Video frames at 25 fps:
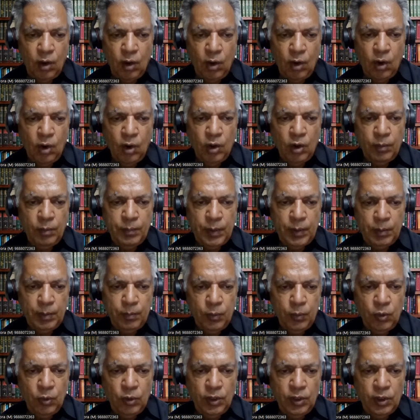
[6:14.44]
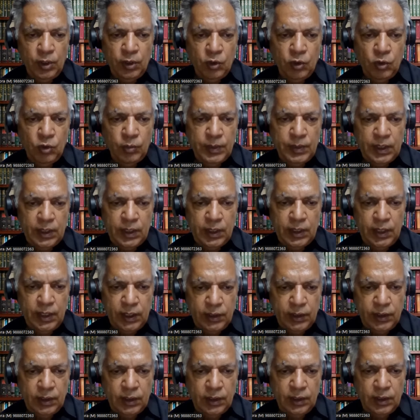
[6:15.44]
or purported to be
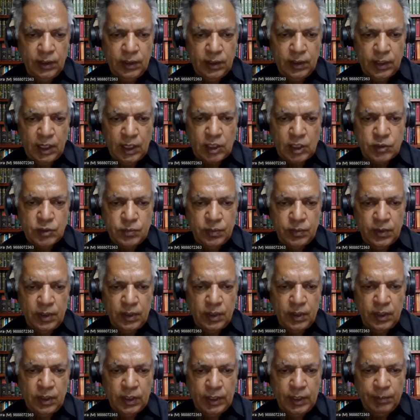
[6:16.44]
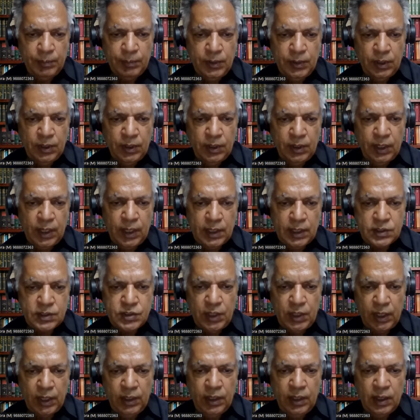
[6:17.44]
created, transferred, limited,
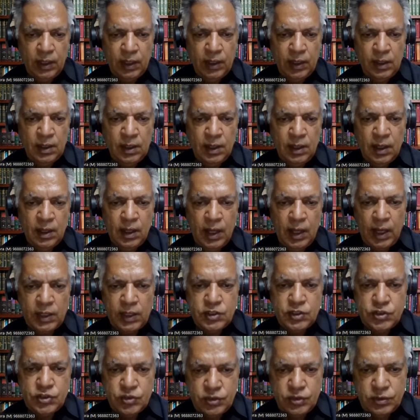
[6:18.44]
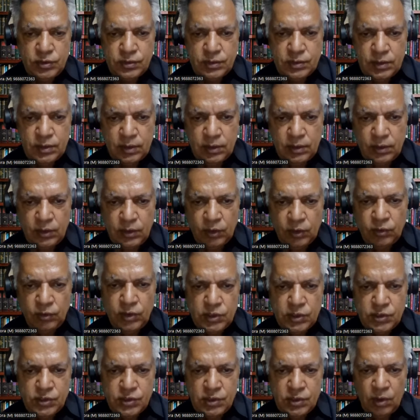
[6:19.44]
extended,
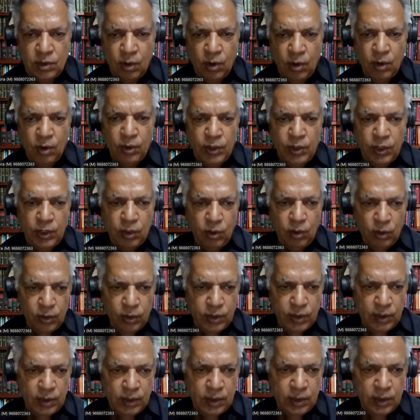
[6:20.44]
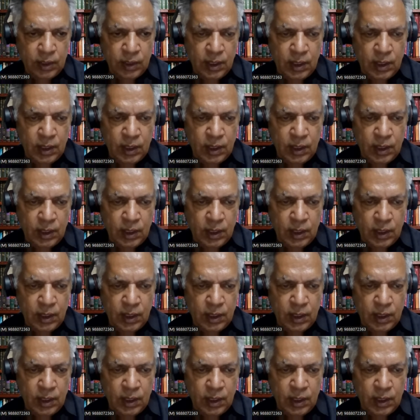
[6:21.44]
extinguished, or recorded.